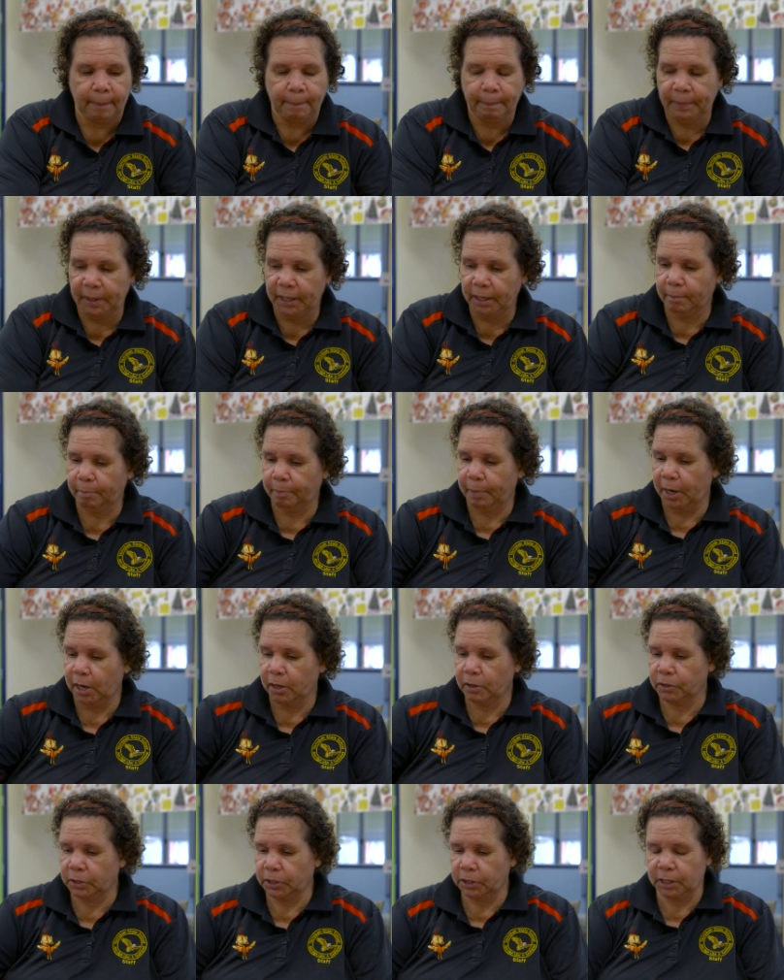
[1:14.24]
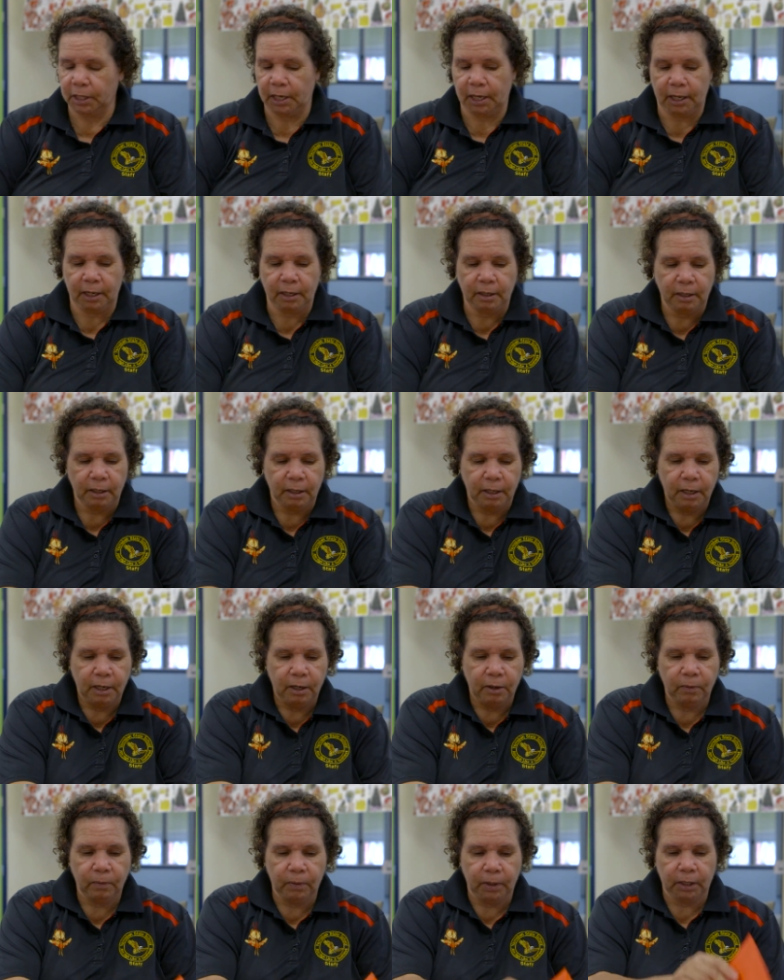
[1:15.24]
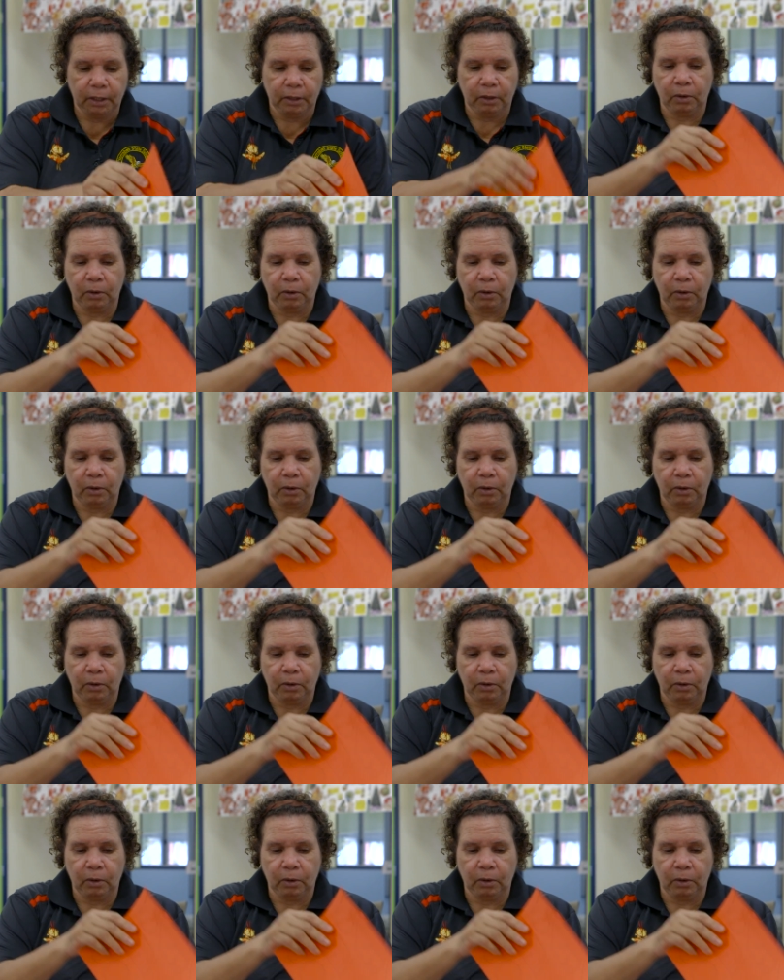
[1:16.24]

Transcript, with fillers: a big poster with